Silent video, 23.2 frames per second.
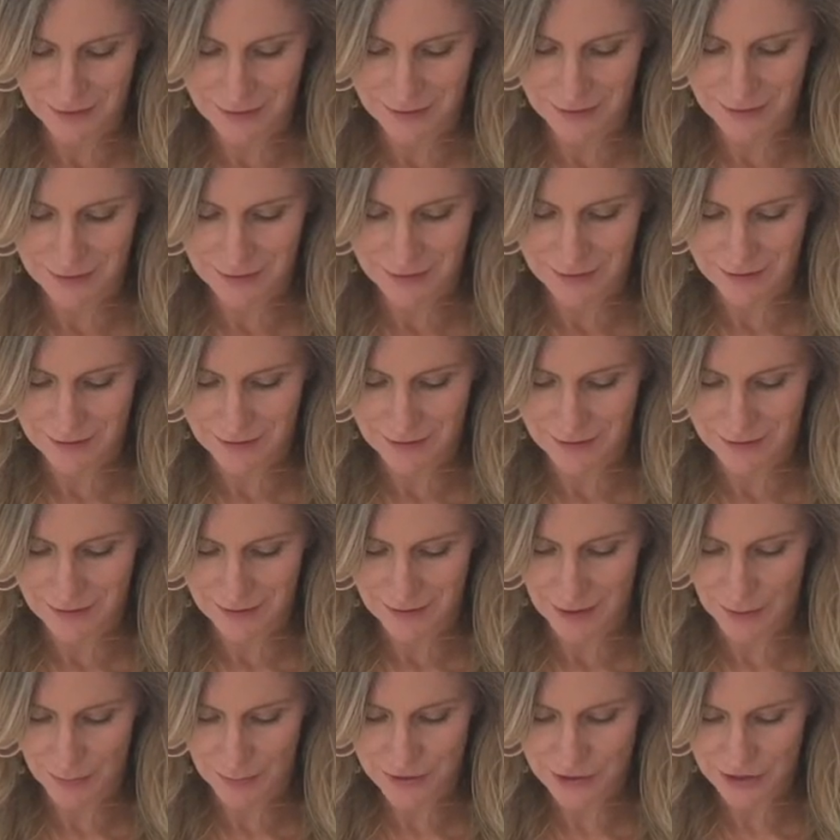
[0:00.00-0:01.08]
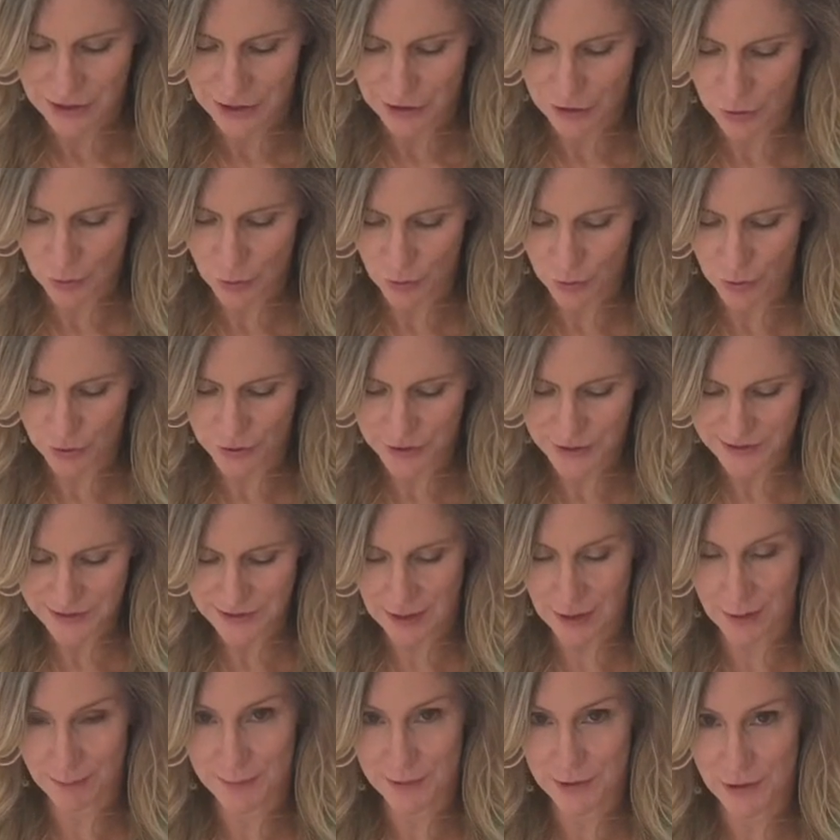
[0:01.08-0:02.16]
I wish I could hold this
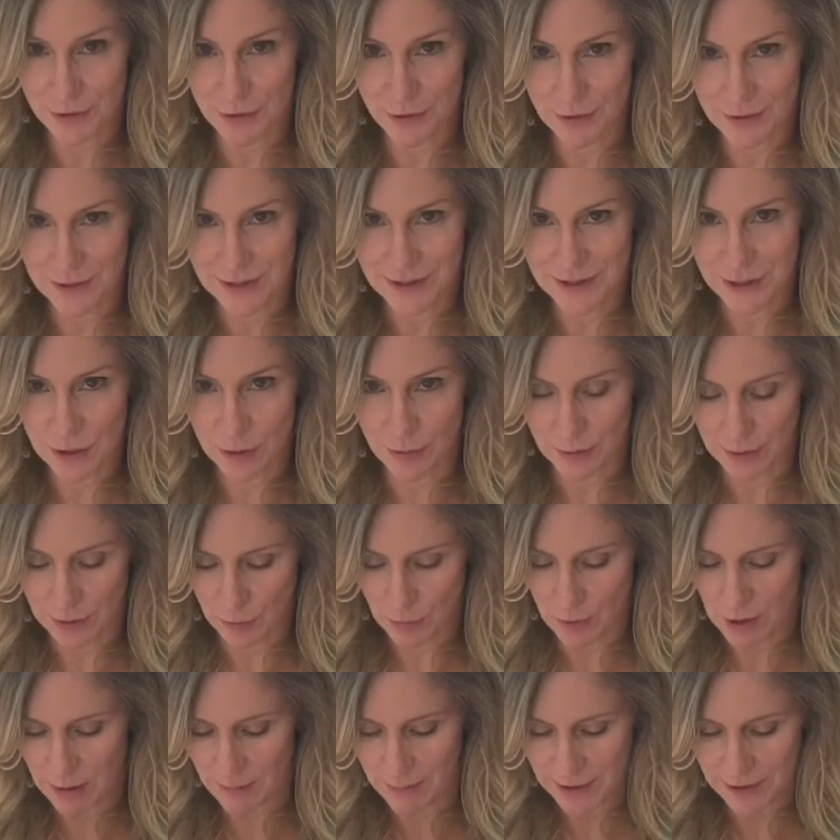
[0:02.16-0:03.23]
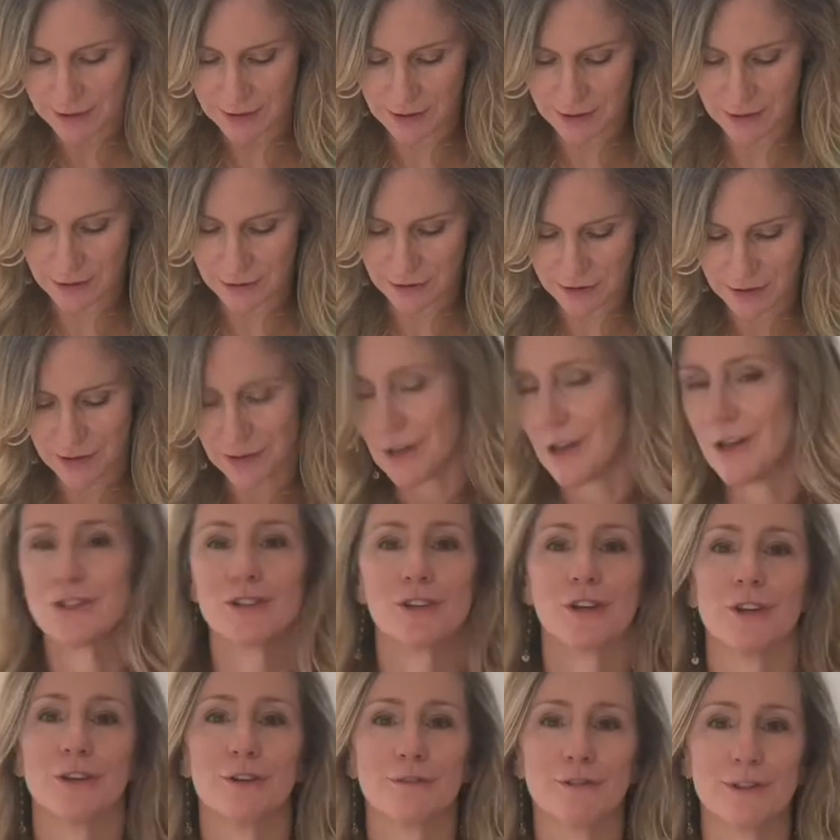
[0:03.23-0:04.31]
up so you could see it really well, but I think it'll slosh
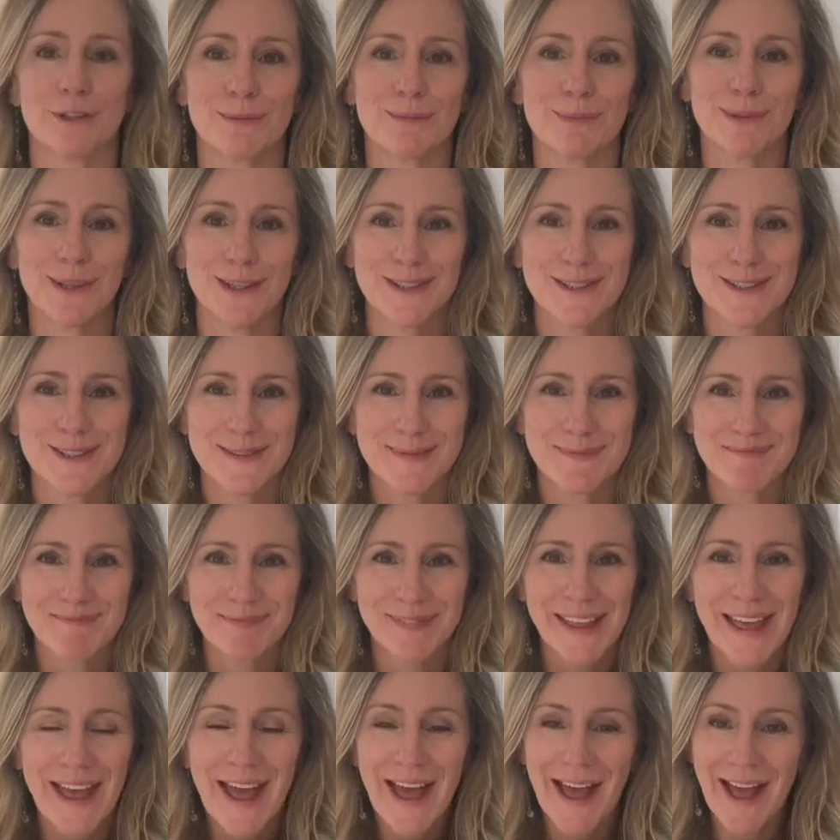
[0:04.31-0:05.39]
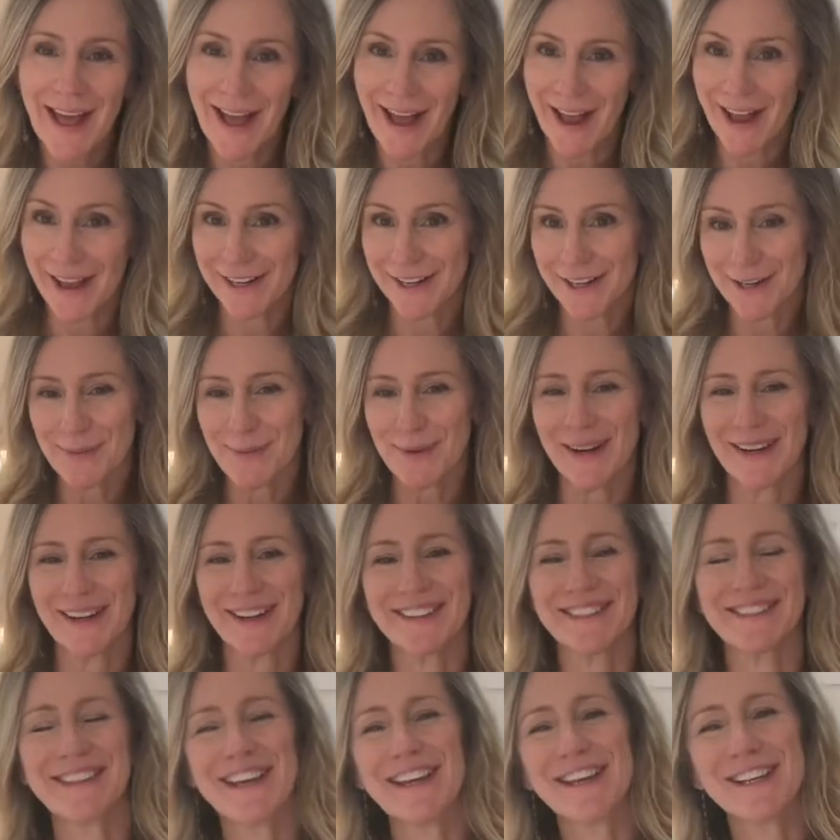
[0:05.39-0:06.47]
all over the place. Anyway,
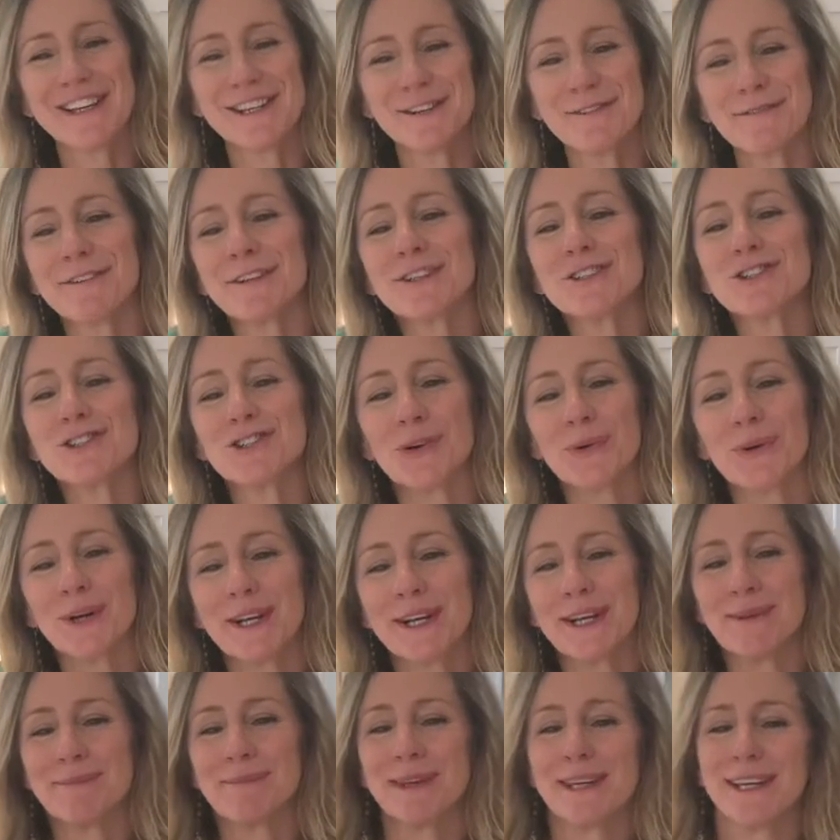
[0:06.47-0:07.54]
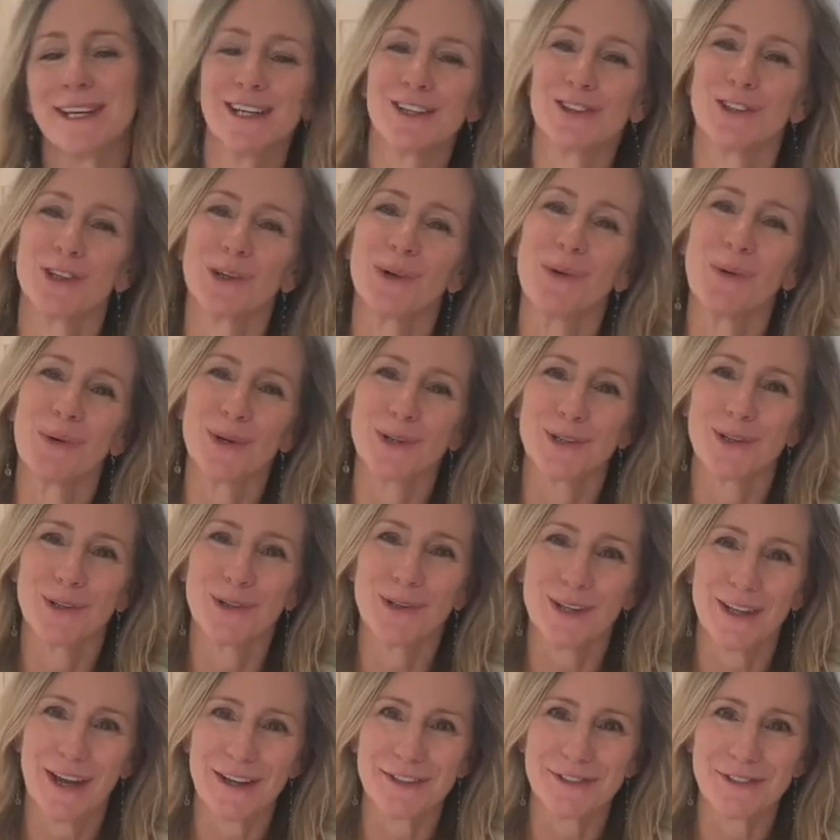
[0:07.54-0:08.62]
thank you for joining me in the Quarto
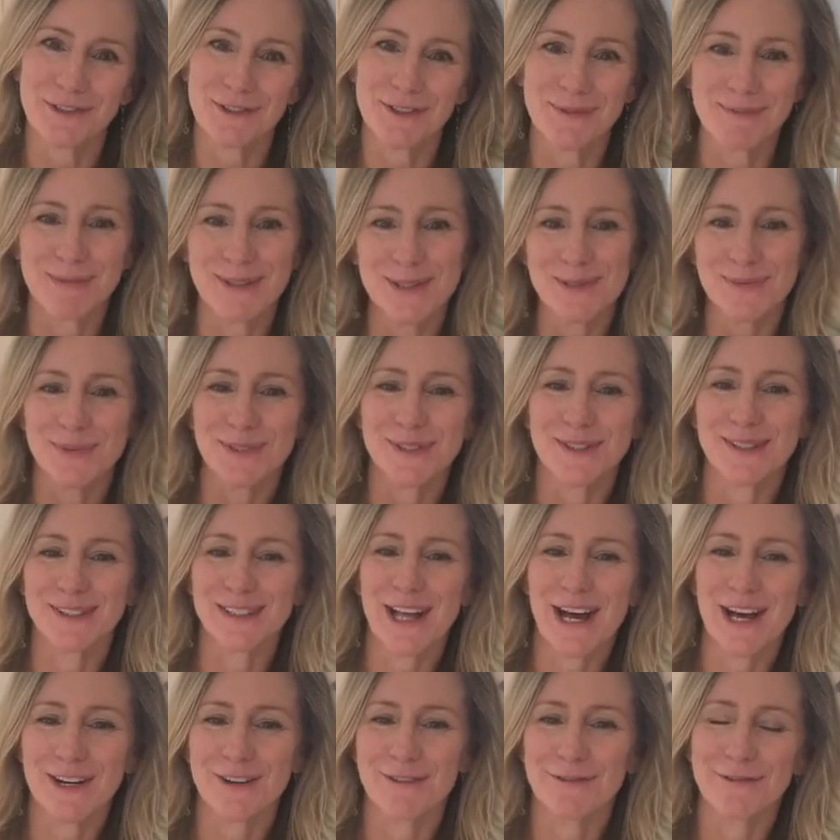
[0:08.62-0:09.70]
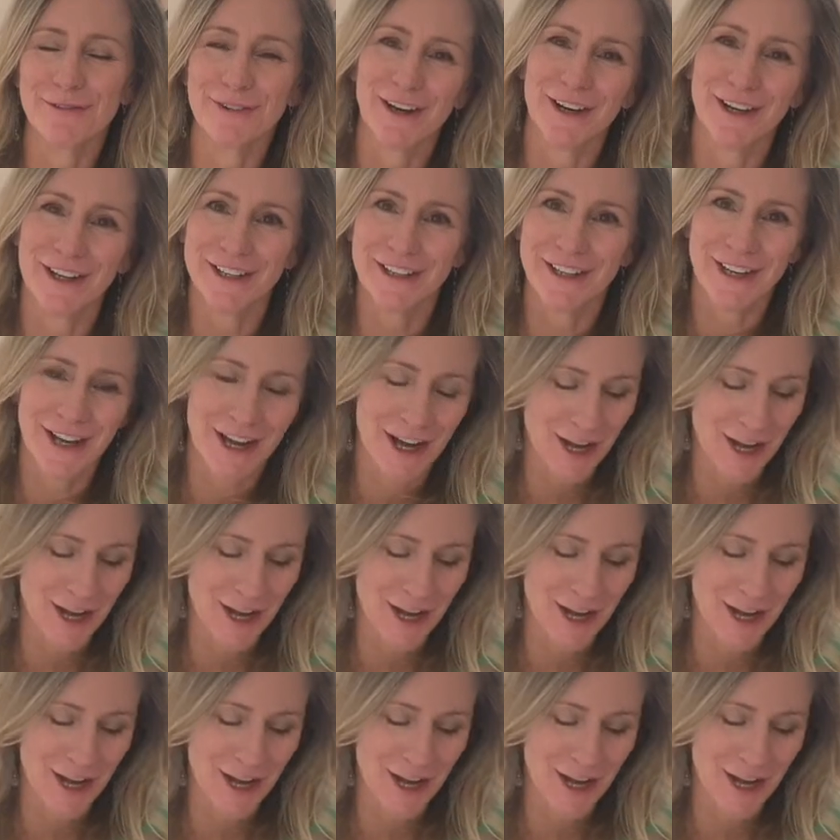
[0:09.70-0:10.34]
classroom. This was a lot of fun.